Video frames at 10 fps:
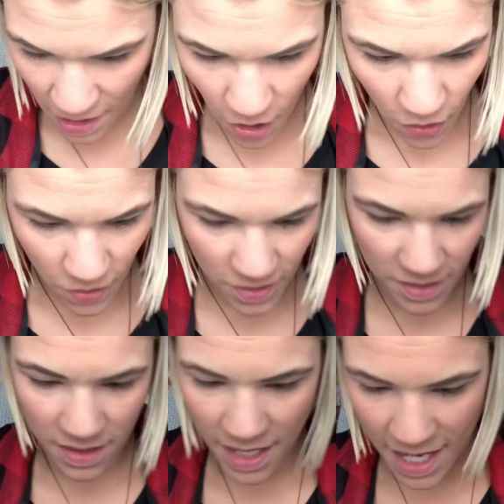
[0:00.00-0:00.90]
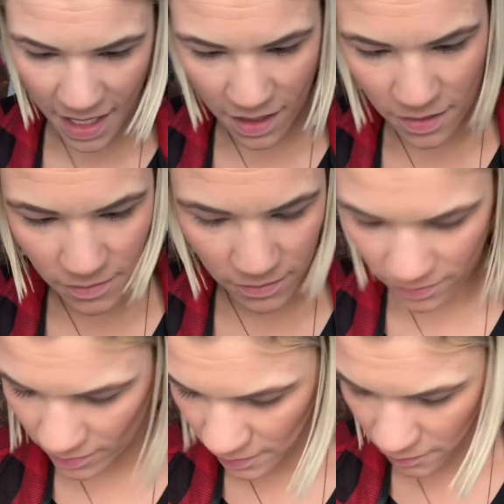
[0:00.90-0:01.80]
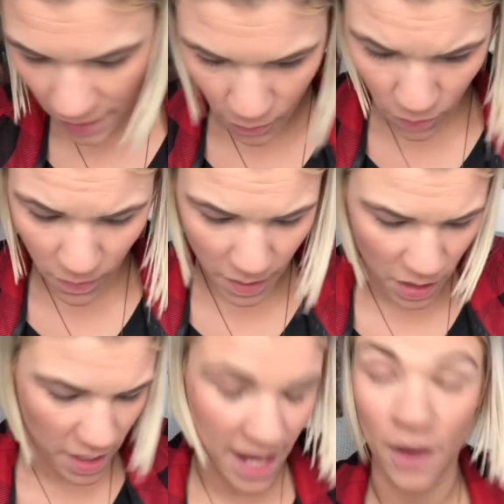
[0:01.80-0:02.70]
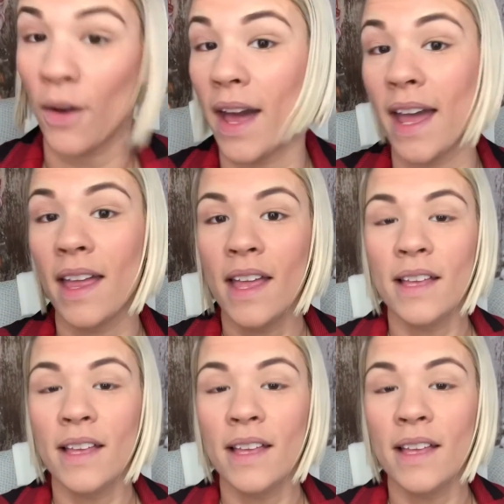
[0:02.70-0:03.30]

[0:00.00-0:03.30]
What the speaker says: of goes like with what you like, okay?